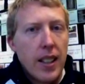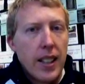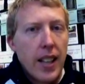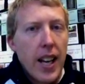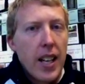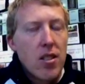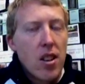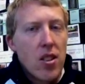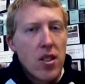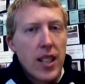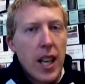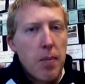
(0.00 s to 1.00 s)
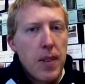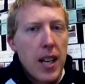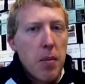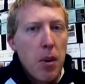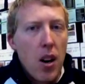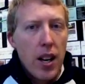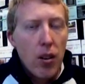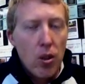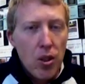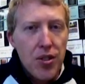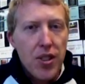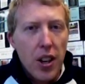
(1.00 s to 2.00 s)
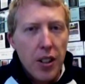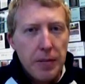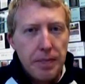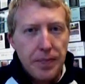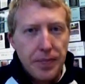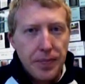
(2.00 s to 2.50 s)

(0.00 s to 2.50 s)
Okay, so just keep that in mind. Also,